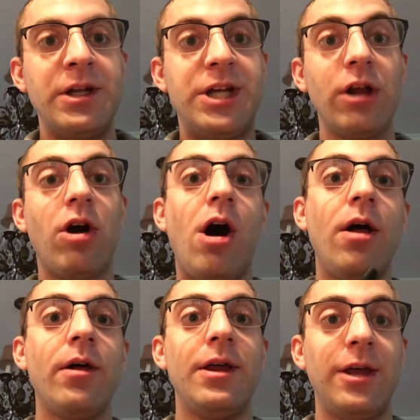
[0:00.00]
Taylor
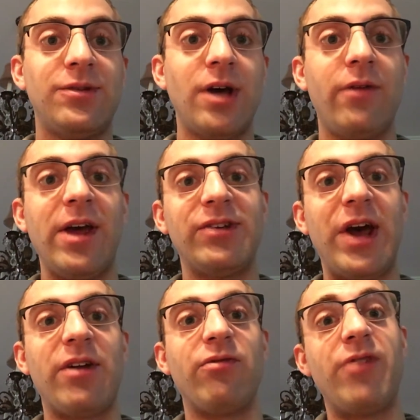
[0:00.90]
Hall himself has
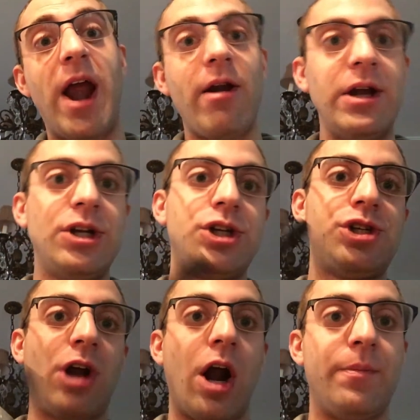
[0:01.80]
had a very
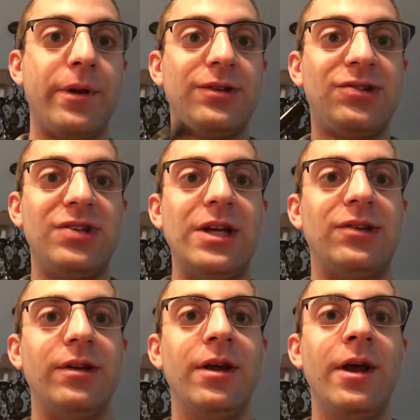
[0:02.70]
sharp
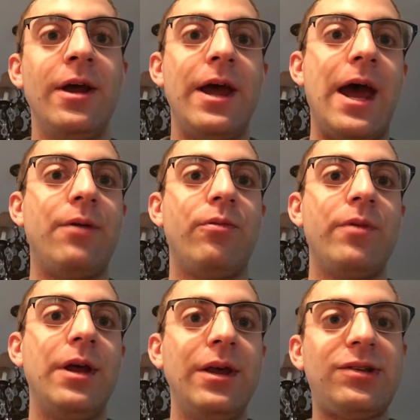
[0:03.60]
season.
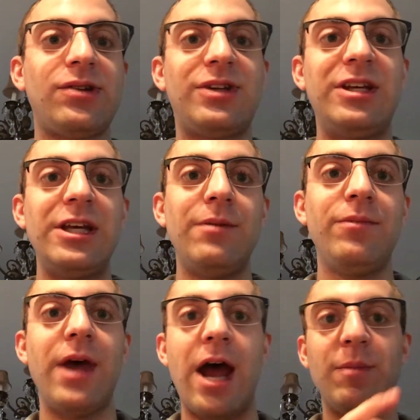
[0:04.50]
And his
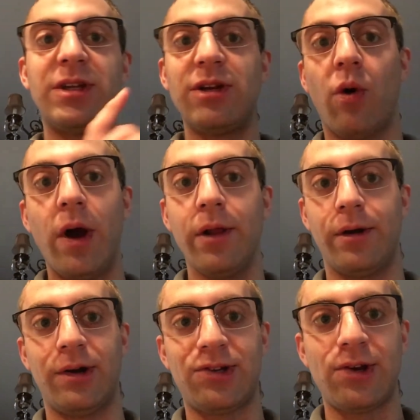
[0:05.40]
team, the Edmonton
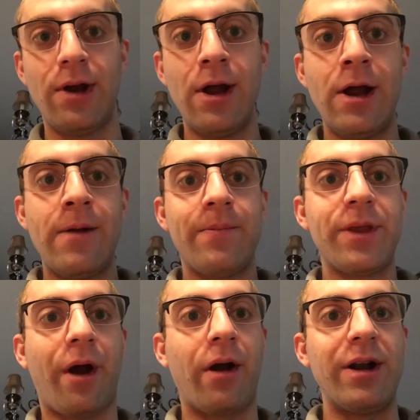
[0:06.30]
Oilers,
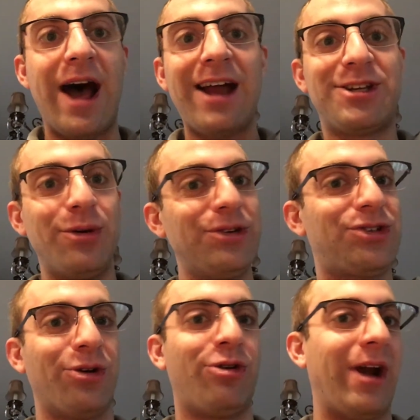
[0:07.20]
are not doing
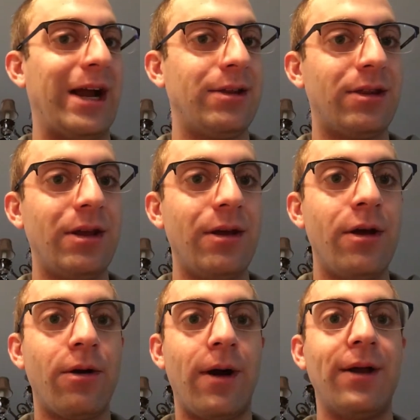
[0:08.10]
so great,
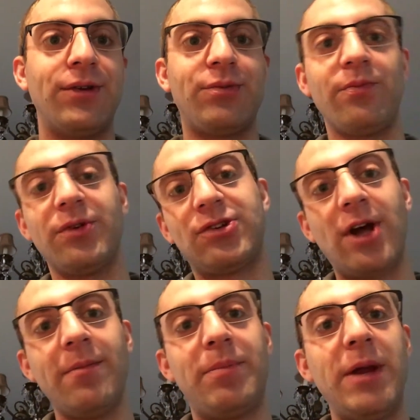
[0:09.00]
or as
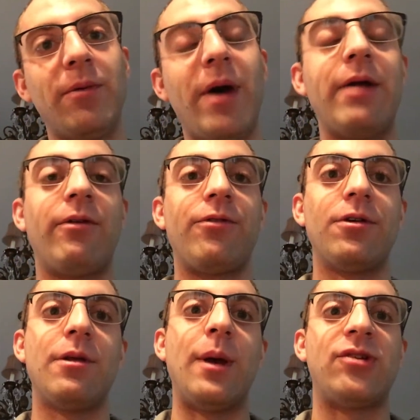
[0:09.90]
some people might refer
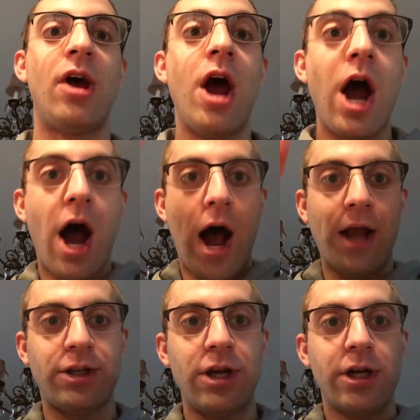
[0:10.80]
to them as
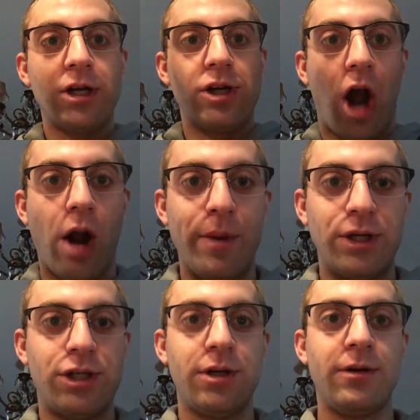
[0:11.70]
hot
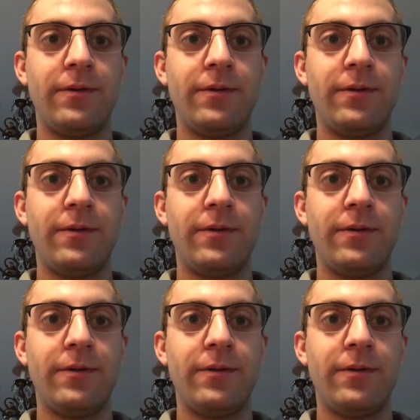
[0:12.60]
garbage.